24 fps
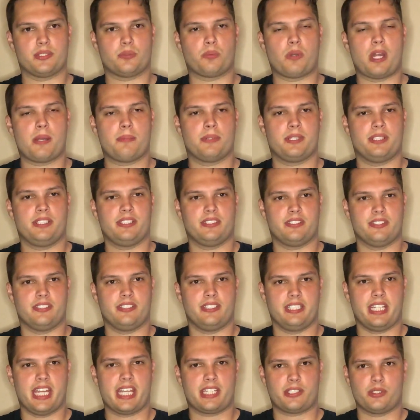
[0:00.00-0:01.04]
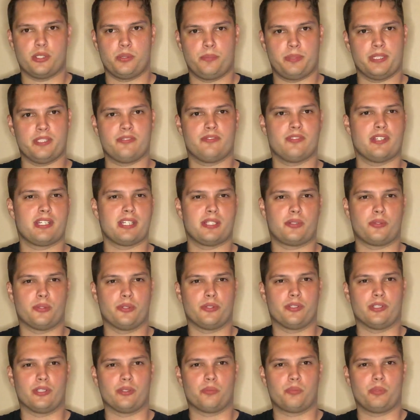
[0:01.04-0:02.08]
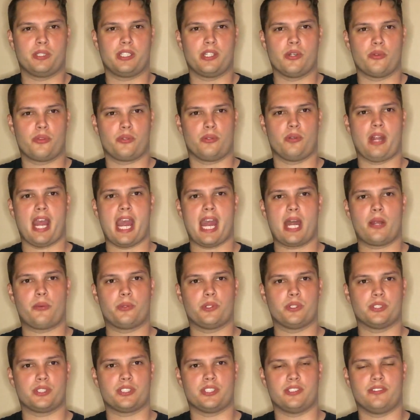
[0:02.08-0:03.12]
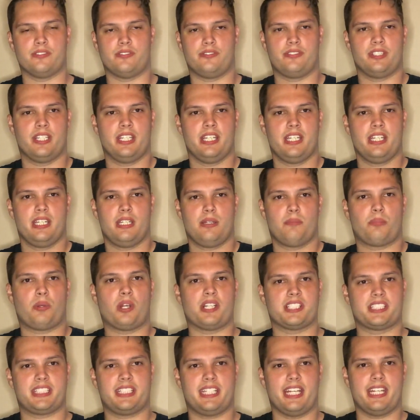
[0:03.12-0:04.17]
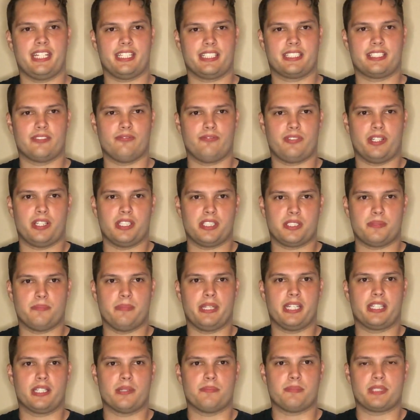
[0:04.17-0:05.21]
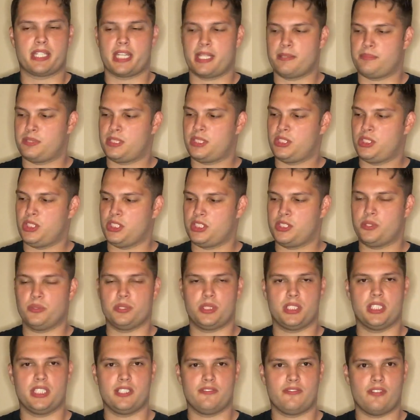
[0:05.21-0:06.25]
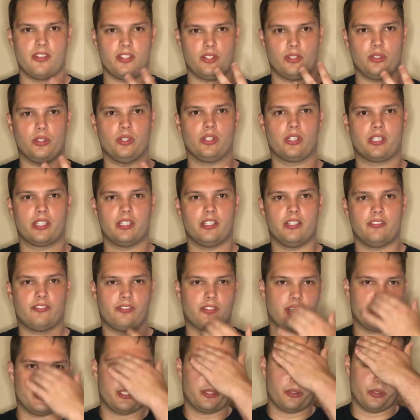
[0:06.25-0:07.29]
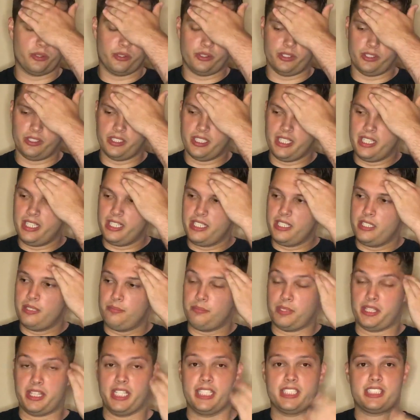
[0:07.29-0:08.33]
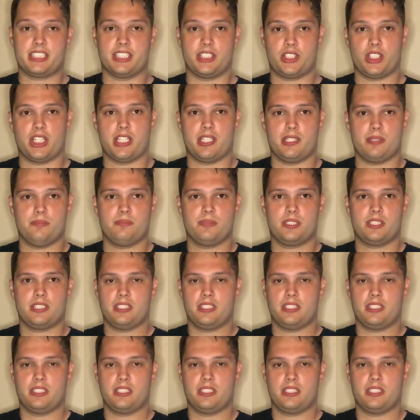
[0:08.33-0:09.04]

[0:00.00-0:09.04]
Robert Englund, the actor who played Freddy Krueger, would go through hours of prosthetics and various makeup types just to achieve the look of Freddy Krueger. But thanks to James,